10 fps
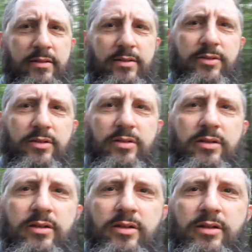There's a
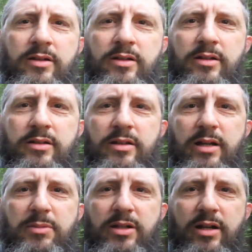
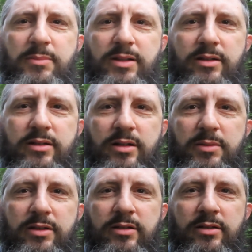guy behind me there
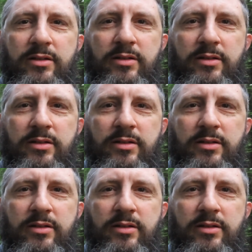coming.